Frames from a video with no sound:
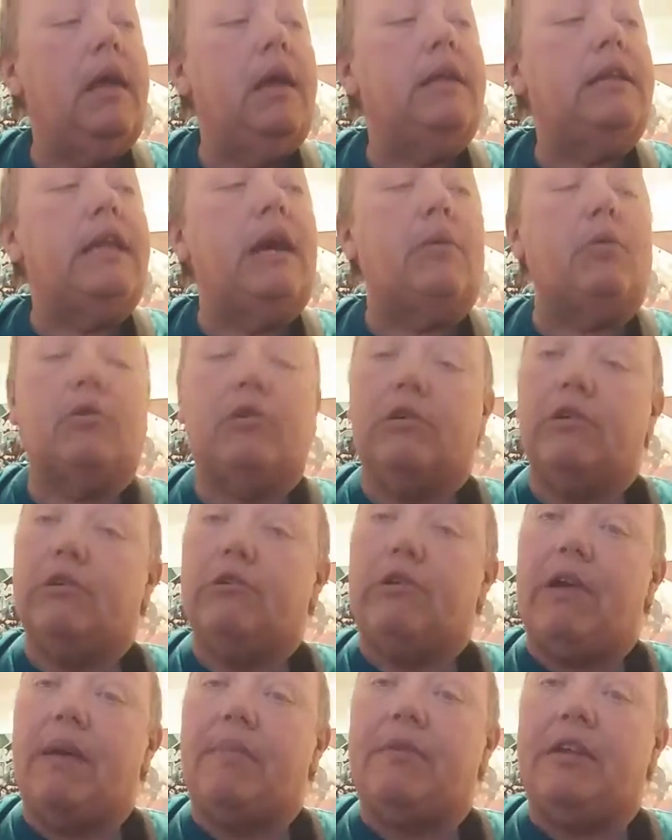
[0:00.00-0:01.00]
Now we're going to
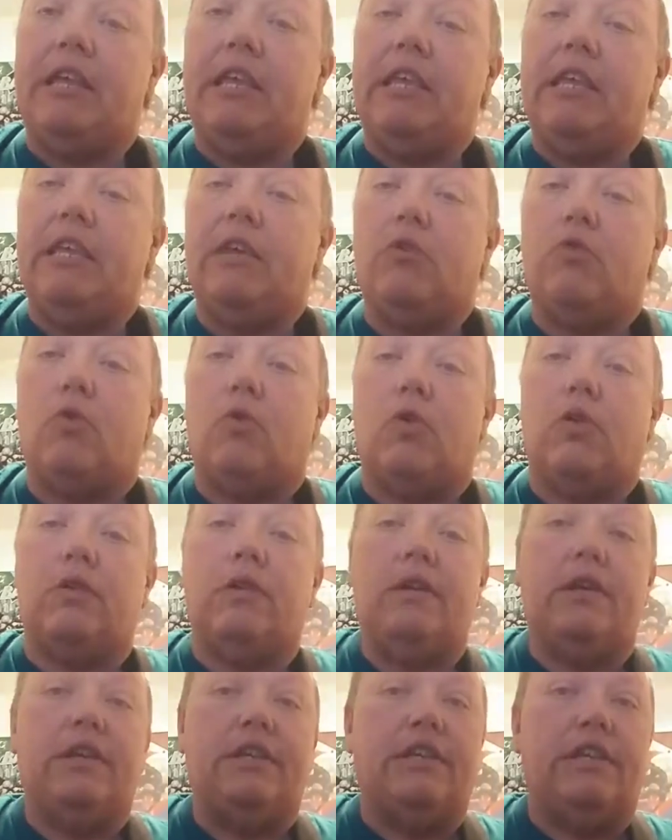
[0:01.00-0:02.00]
grab an E chord.
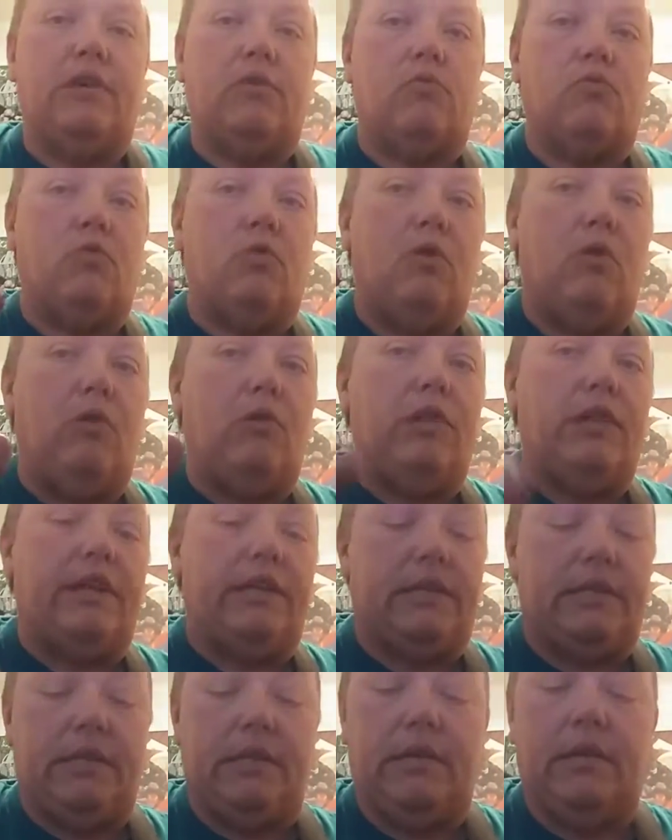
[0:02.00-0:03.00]
You roll
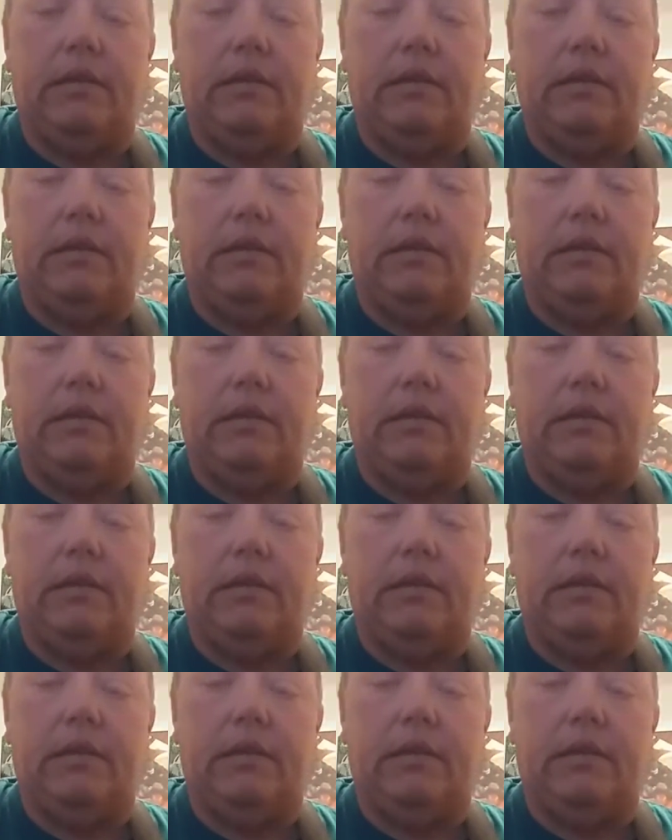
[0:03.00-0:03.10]
it.